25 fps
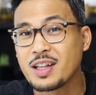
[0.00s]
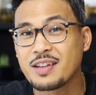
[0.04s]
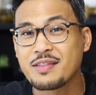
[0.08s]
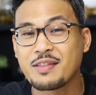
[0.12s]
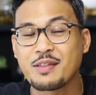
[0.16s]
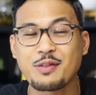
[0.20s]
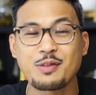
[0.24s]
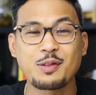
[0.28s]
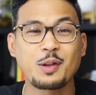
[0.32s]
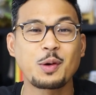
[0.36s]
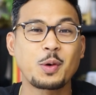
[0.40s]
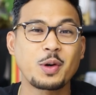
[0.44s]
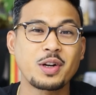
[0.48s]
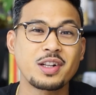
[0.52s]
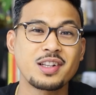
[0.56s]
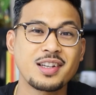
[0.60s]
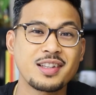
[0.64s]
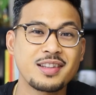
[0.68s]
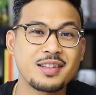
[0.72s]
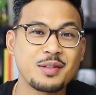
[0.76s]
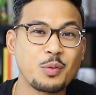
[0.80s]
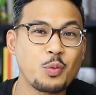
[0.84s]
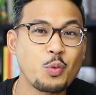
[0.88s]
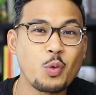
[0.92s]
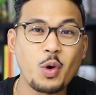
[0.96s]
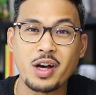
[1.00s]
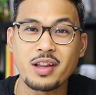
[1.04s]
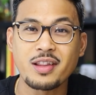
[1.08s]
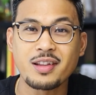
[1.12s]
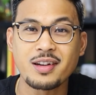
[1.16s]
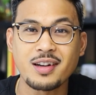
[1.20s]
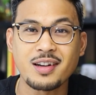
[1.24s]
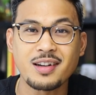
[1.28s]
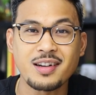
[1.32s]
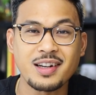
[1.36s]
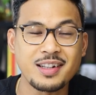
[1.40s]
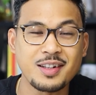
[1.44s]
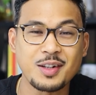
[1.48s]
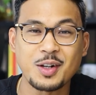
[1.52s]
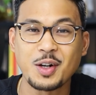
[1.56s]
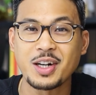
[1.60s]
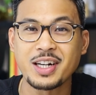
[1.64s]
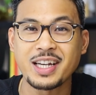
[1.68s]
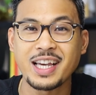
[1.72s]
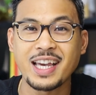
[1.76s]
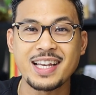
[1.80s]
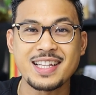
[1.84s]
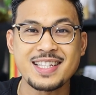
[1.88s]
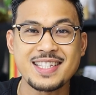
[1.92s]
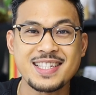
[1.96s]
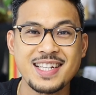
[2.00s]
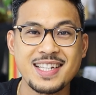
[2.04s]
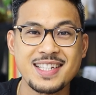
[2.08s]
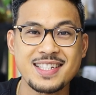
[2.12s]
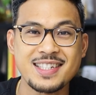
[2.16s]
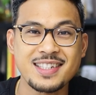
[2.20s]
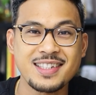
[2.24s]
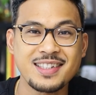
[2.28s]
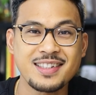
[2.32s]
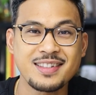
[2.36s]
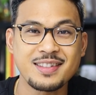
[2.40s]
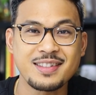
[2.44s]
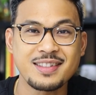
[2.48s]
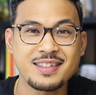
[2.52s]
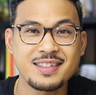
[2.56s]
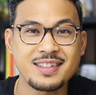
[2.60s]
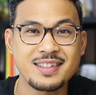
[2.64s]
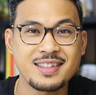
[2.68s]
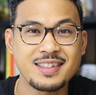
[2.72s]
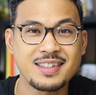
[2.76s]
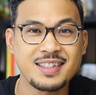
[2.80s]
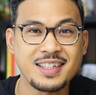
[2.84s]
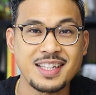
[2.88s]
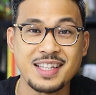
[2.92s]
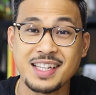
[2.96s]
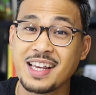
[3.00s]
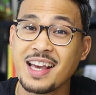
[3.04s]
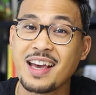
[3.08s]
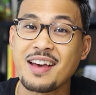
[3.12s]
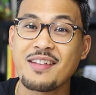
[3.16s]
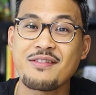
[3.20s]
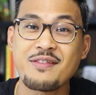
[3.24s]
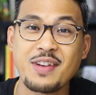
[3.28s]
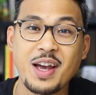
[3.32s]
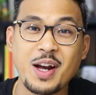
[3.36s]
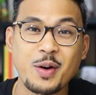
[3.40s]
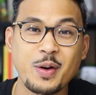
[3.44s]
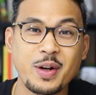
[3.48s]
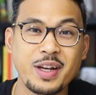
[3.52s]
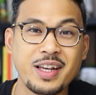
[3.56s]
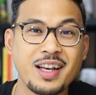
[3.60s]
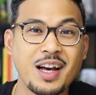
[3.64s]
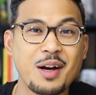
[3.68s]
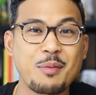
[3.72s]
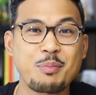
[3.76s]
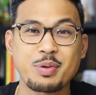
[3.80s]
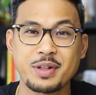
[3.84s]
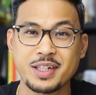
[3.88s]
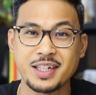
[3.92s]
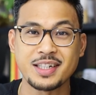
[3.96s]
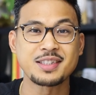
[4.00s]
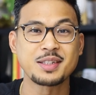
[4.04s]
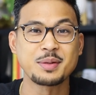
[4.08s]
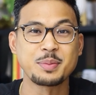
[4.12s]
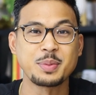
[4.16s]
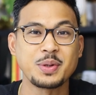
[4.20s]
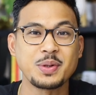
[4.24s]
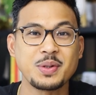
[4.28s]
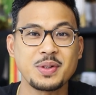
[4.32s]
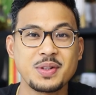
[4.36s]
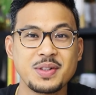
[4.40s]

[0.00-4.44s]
you live in Florida, the weather and hurricane season can get very unpredictable.